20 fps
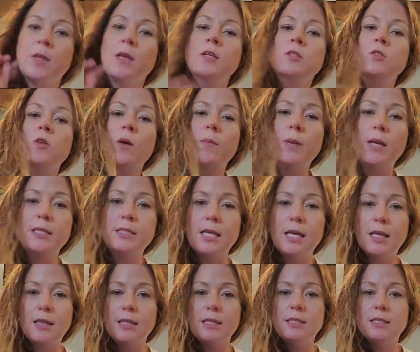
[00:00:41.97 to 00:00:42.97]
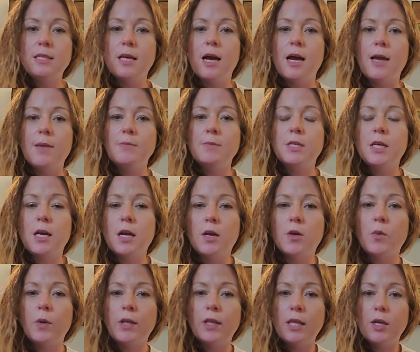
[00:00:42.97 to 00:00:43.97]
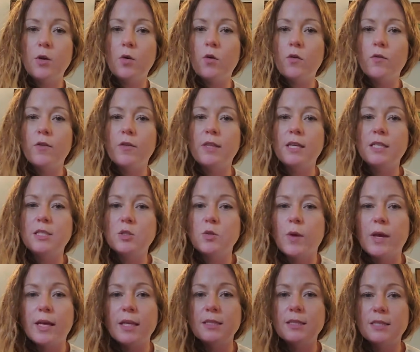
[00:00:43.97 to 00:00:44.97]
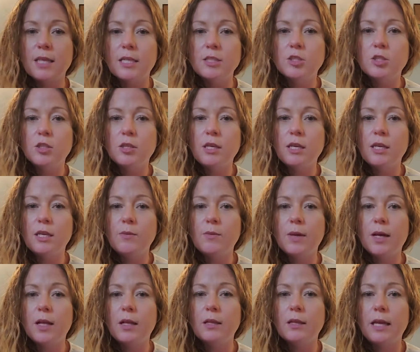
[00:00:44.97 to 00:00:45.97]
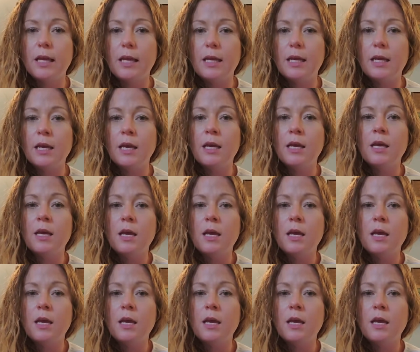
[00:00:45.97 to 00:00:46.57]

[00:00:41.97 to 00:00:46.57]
So I'm going to take this time to quickly go over these so I can send you the email link